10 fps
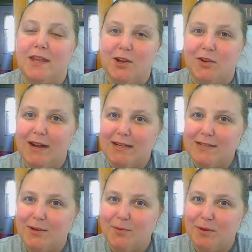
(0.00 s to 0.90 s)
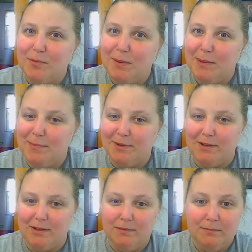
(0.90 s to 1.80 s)
interacting with
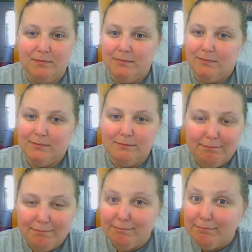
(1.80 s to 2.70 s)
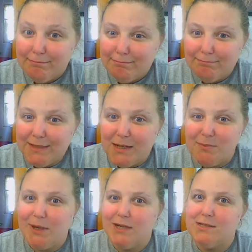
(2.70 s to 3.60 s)
people, in
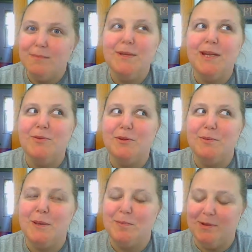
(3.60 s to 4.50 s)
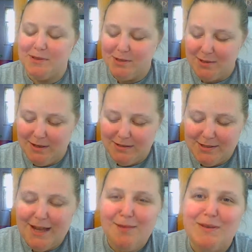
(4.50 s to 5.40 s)
proximity with people.
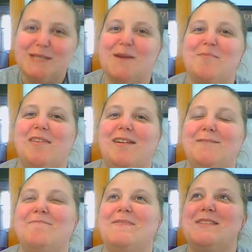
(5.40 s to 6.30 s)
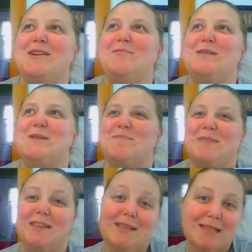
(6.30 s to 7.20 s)
Tell me something. Tell me
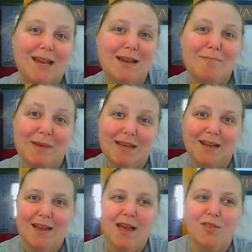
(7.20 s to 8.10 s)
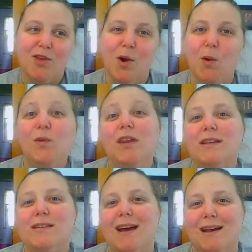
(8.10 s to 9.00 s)
something. This can't be the
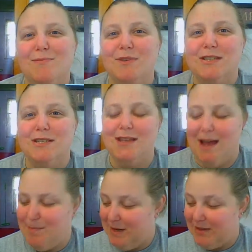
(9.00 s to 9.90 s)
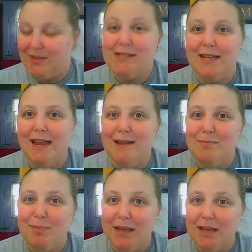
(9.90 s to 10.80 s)
only time this is happening. This
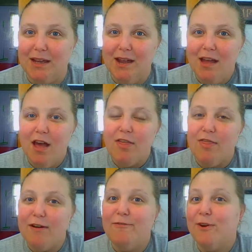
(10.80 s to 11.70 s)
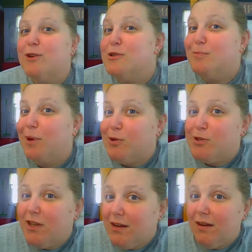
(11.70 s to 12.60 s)
can't be the first
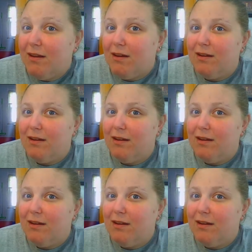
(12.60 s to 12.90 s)
person